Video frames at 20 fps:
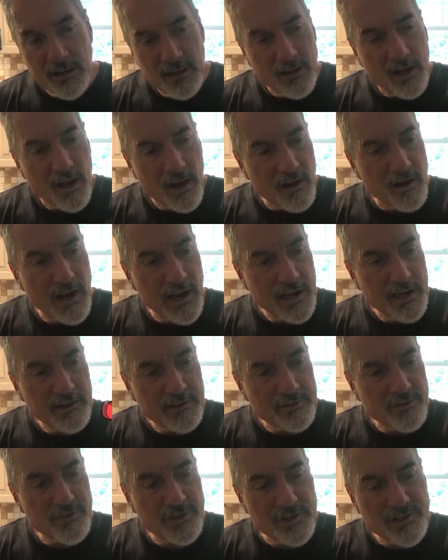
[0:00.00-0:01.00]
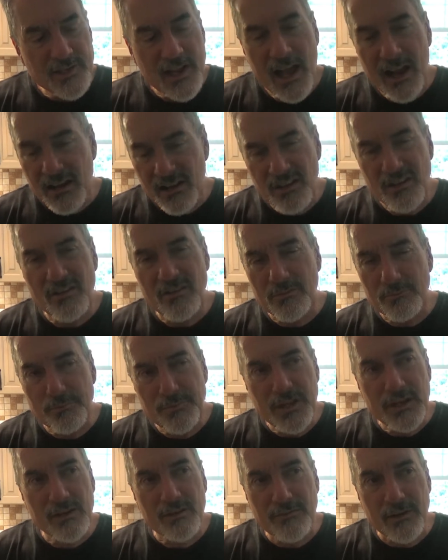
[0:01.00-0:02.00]
all right, she's got a little
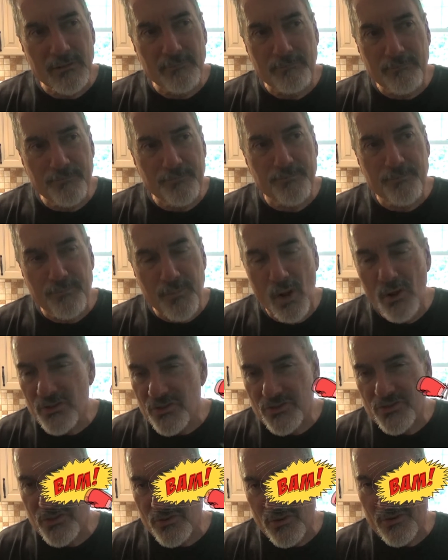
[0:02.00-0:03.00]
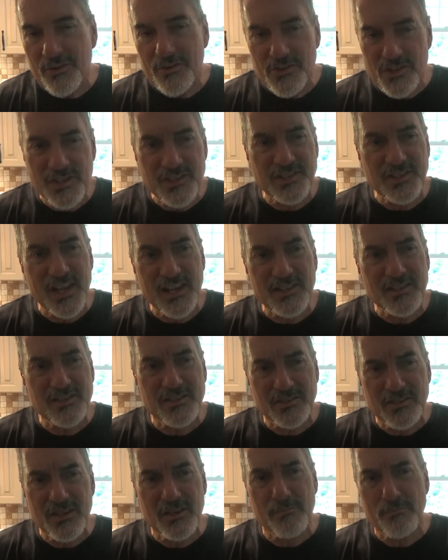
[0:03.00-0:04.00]
bit of a punch to her, and she says
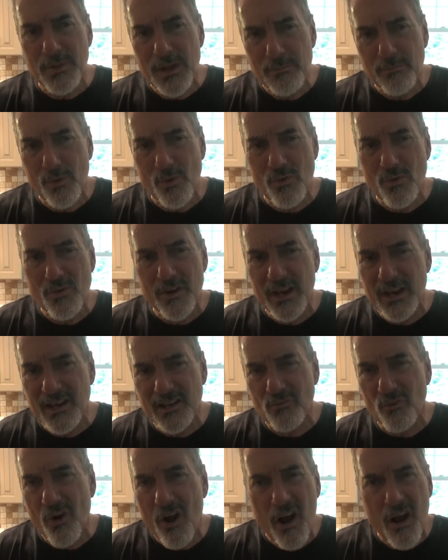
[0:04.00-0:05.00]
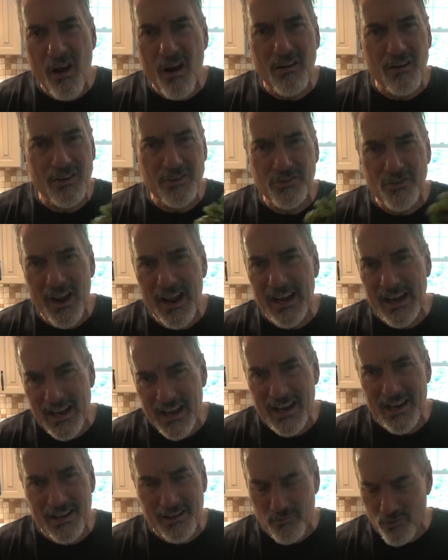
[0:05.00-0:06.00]
to the people who eat it raw or try to
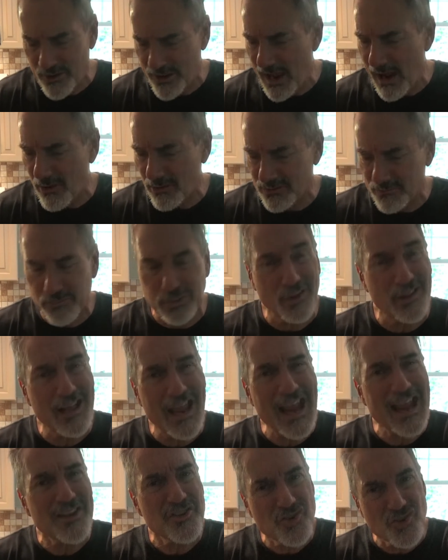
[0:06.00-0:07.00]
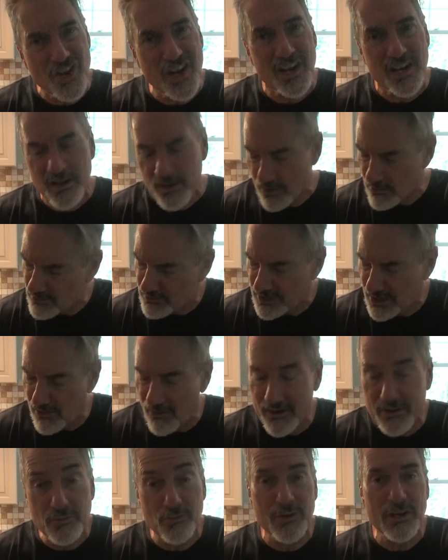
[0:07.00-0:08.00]
eat it without blanching, or
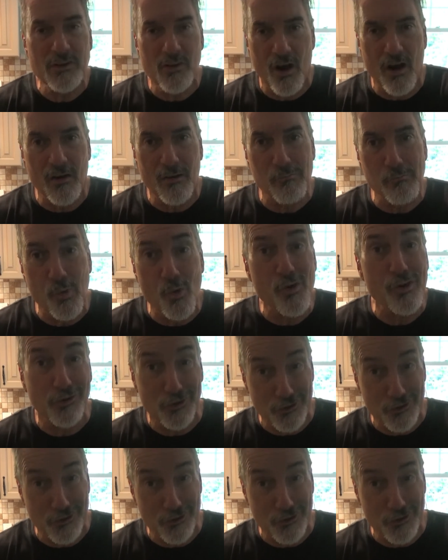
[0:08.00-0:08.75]
as we call it, boil